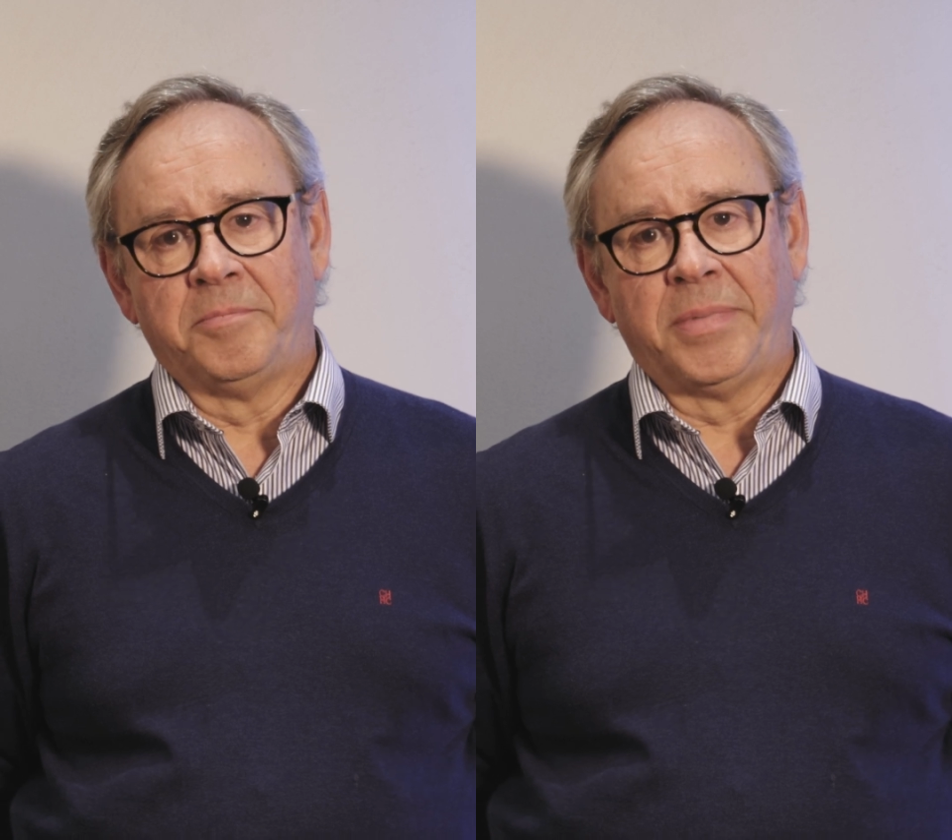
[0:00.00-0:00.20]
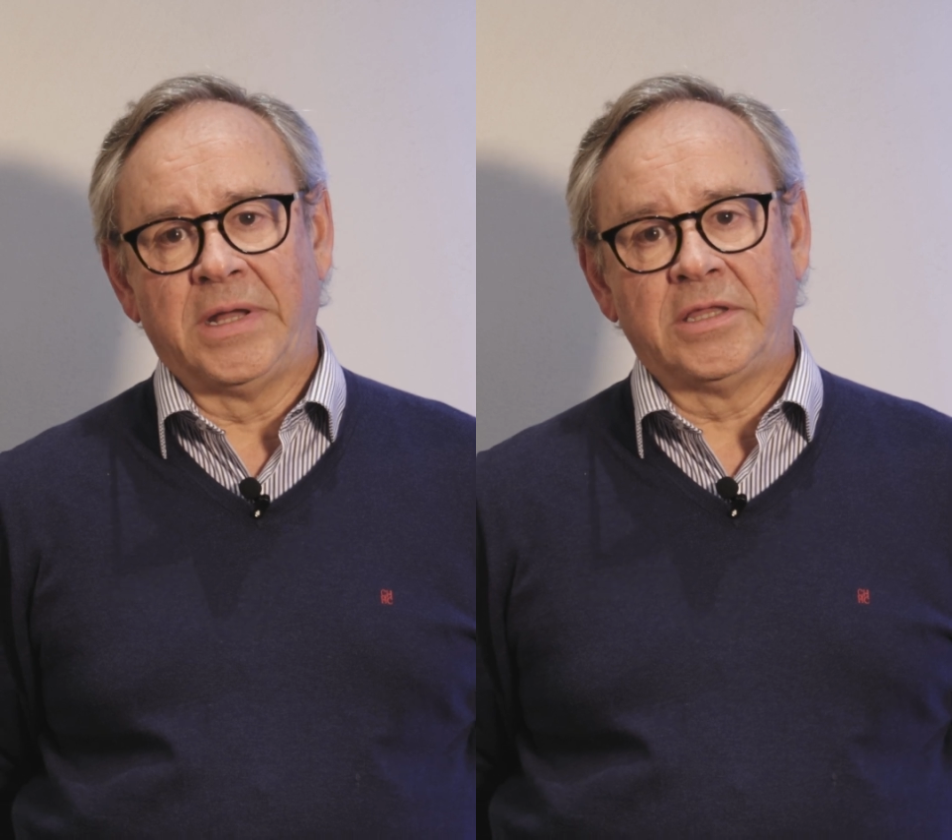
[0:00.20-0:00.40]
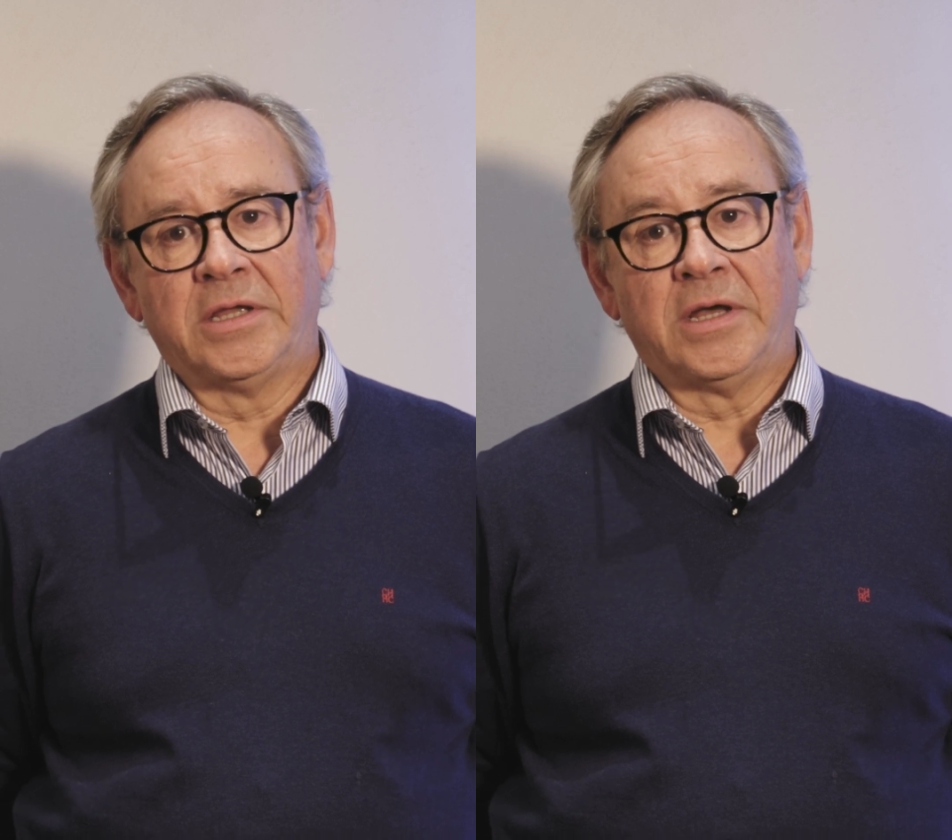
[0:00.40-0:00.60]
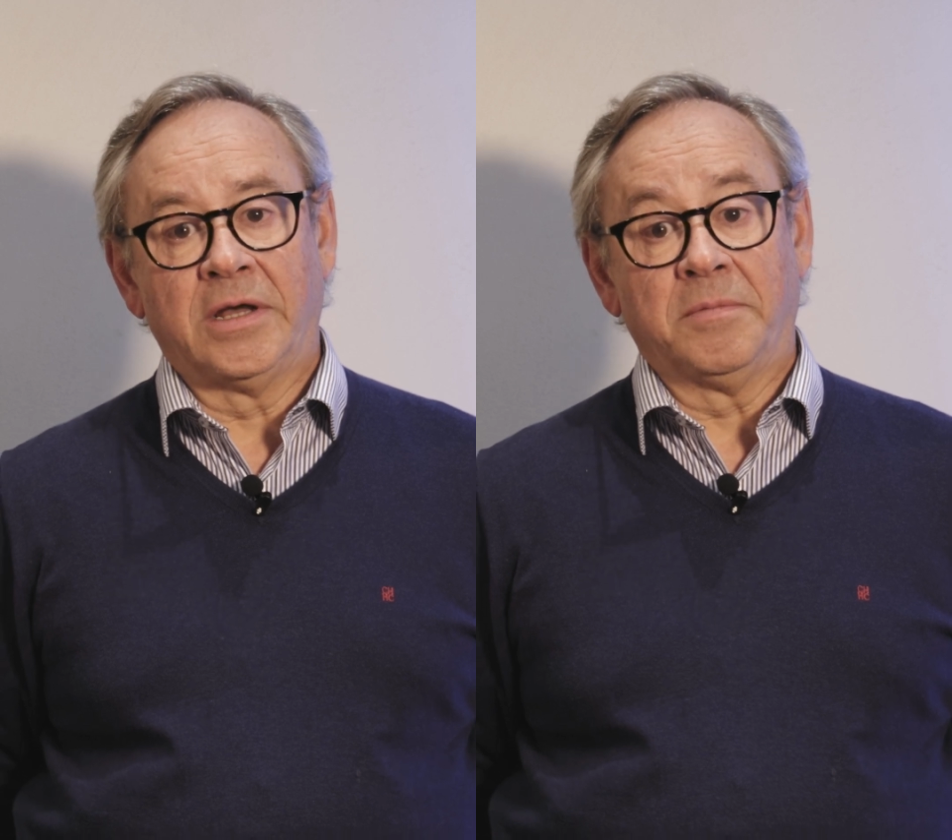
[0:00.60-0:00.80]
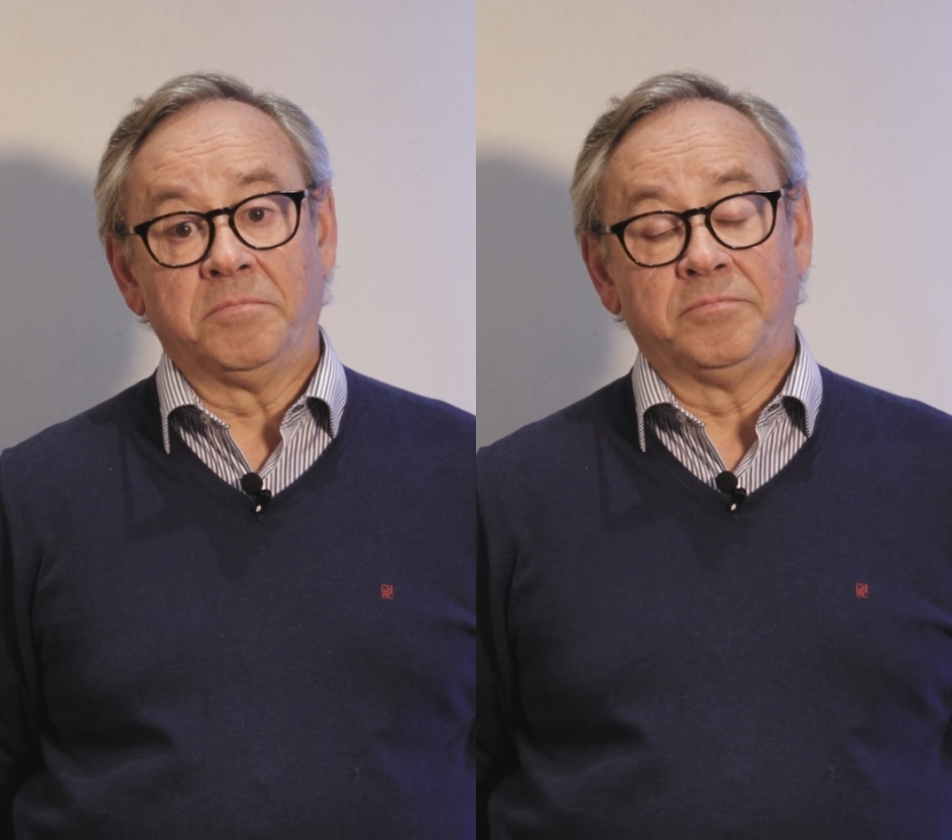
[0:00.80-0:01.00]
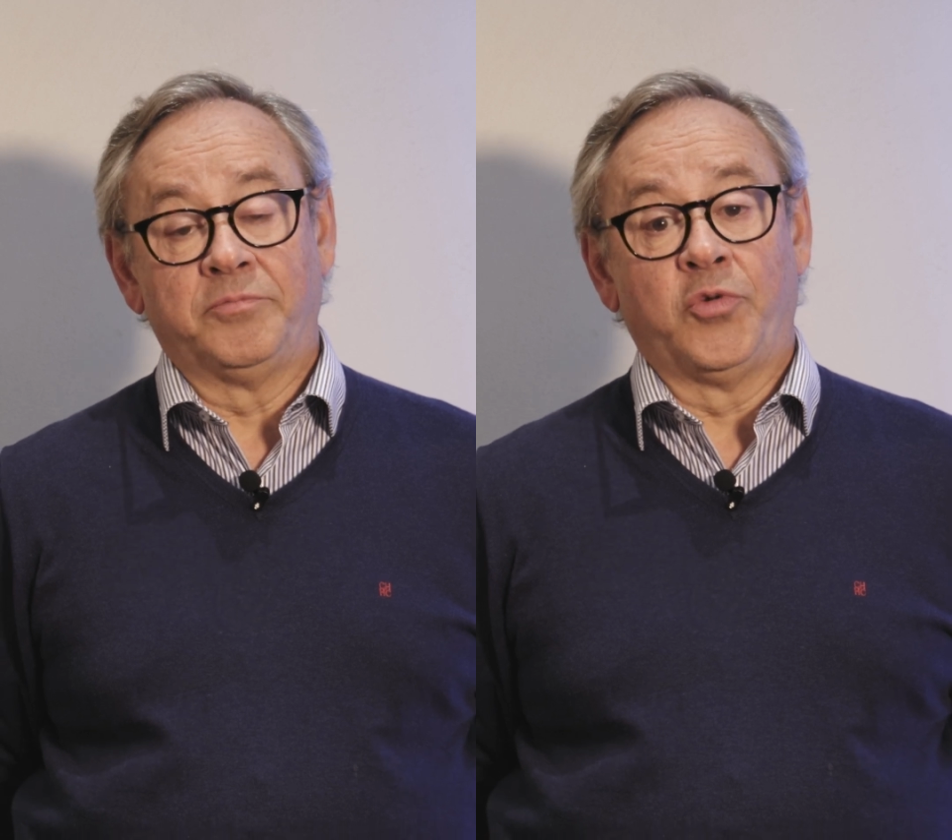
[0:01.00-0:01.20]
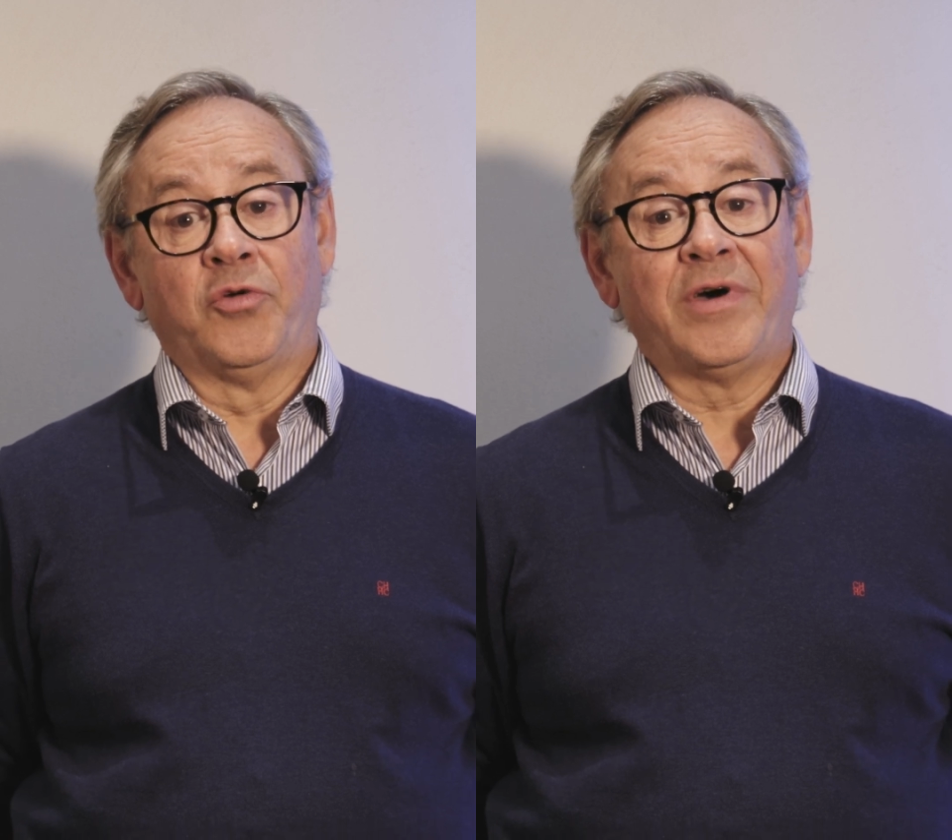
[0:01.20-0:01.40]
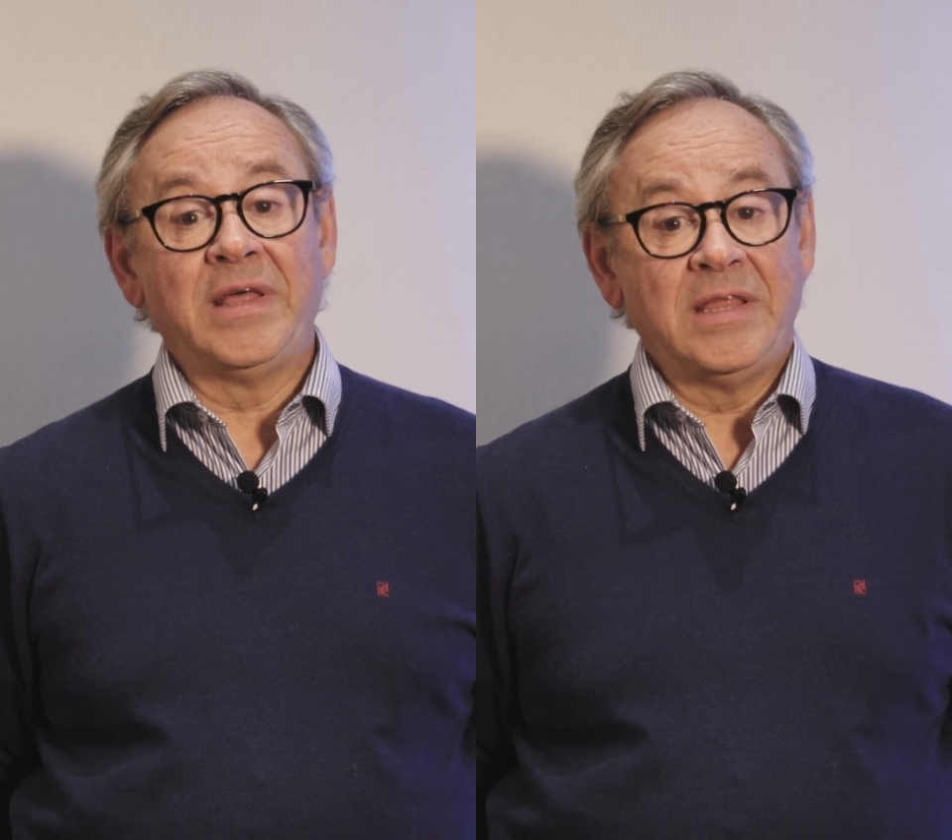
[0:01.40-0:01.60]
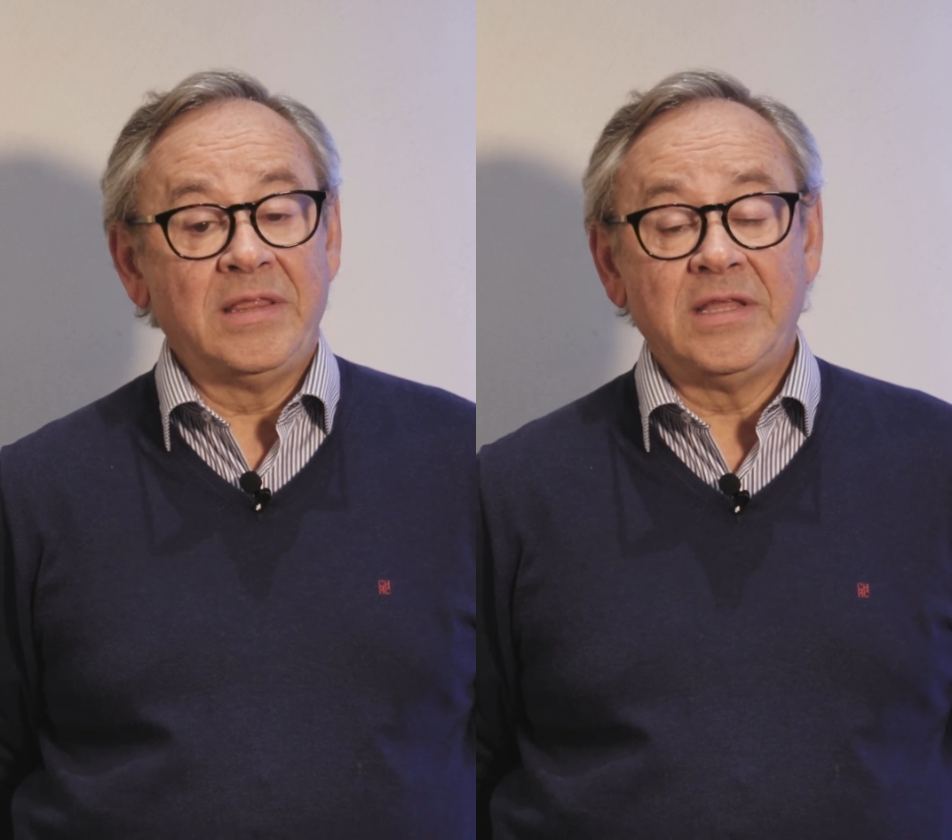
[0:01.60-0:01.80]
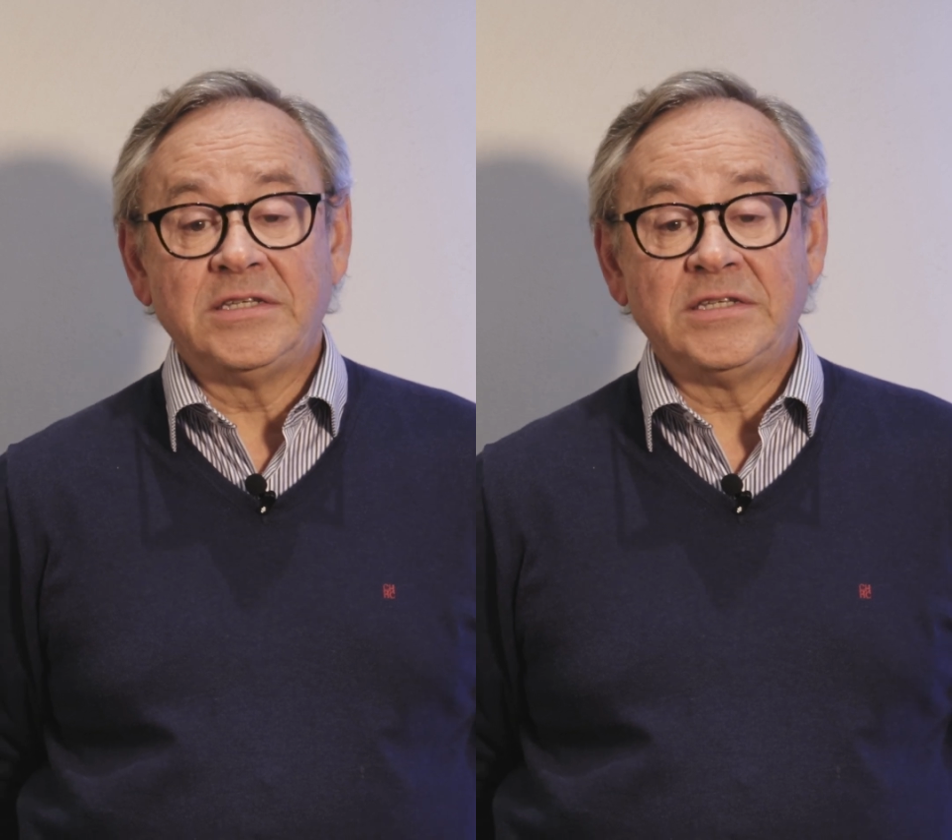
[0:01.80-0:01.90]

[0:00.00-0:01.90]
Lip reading: But providing